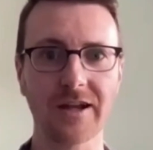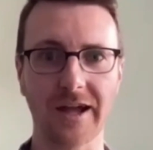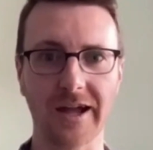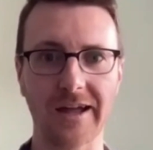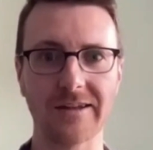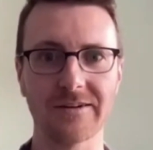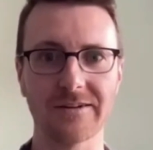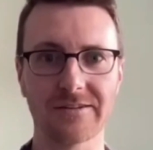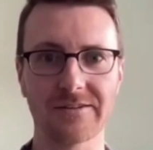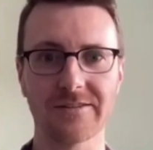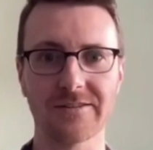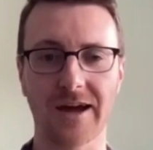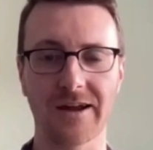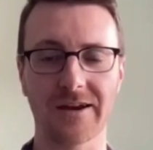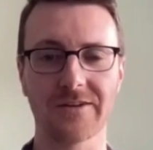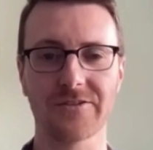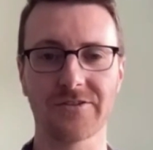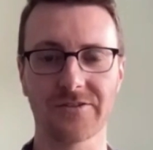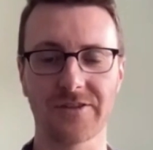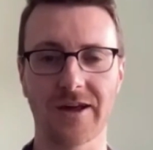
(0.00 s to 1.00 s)
and that
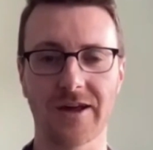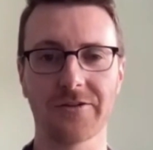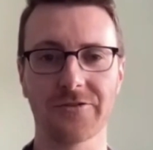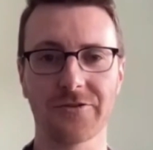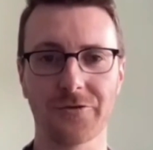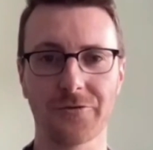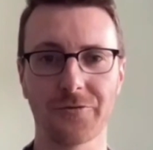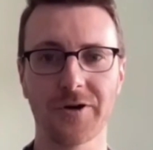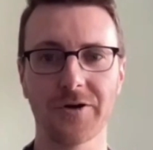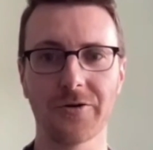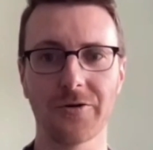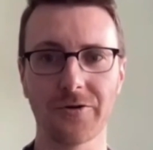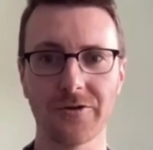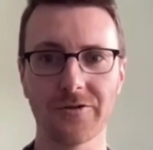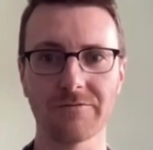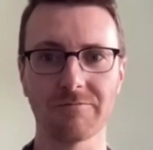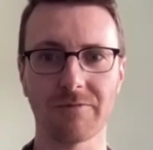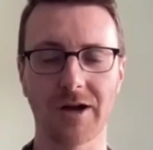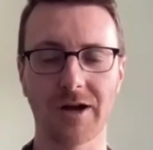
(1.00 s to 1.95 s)
is a real